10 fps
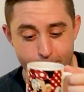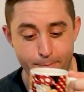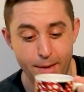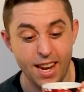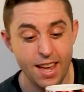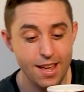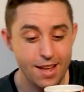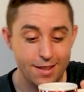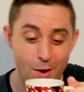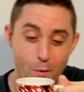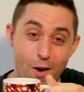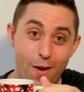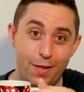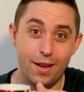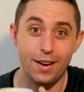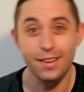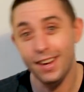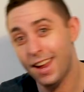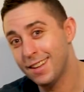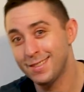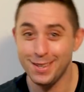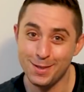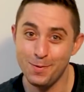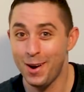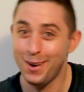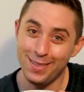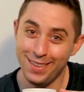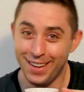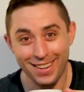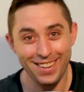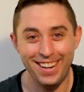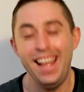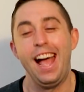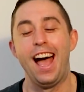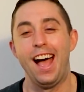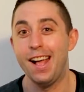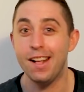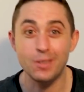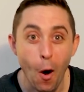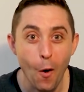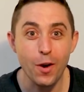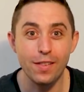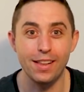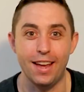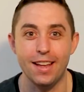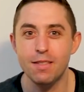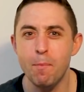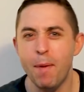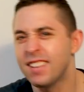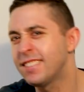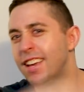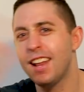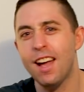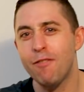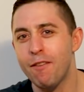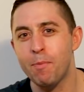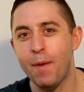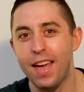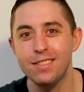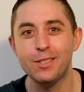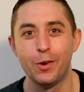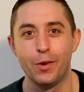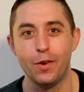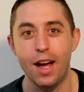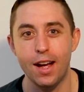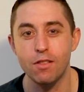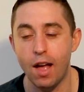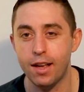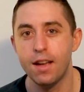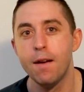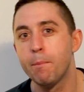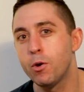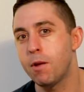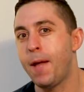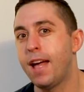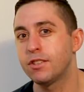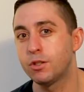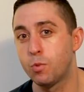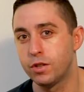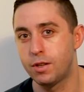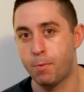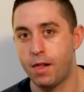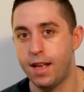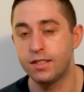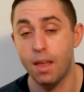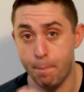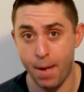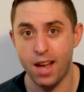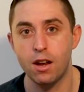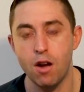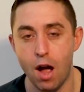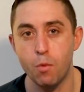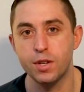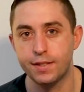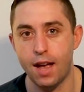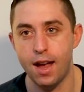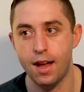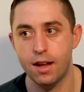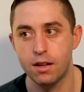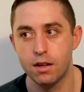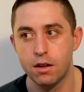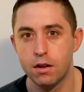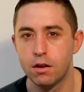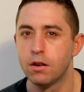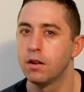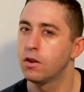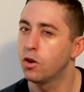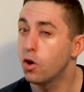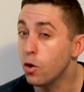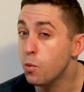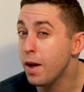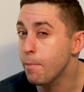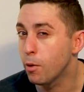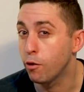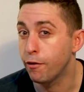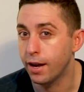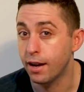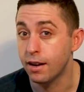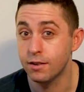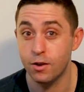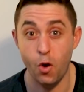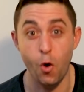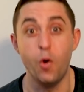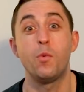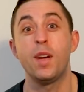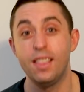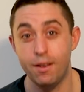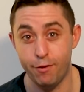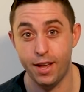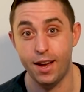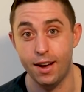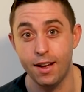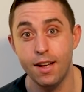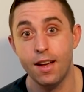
Minnie, is it worth it? Yes, it's worth it. Totally, the best city I've ever been to. Like, Budapest was a place that Beck and I were saying, could we move here? Could we live here?